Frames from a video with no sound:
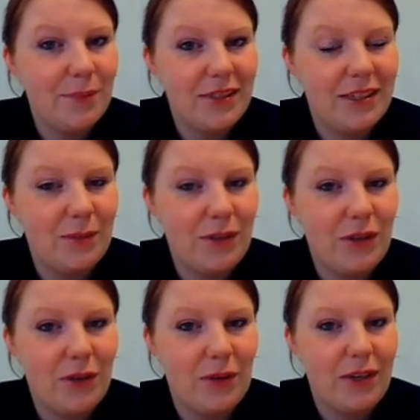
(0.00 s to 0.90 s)
business with
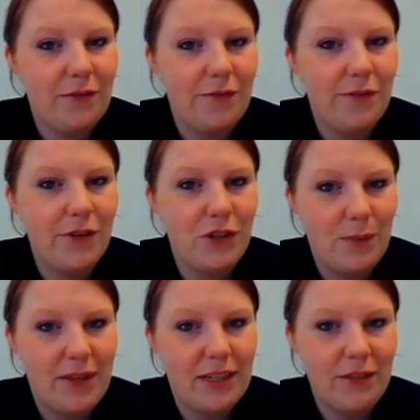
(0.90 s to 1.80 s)
you if you do
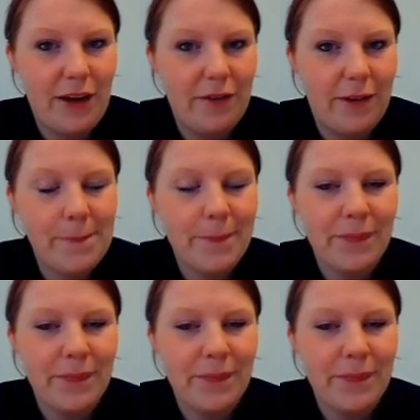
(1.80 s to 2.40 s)
me this favor.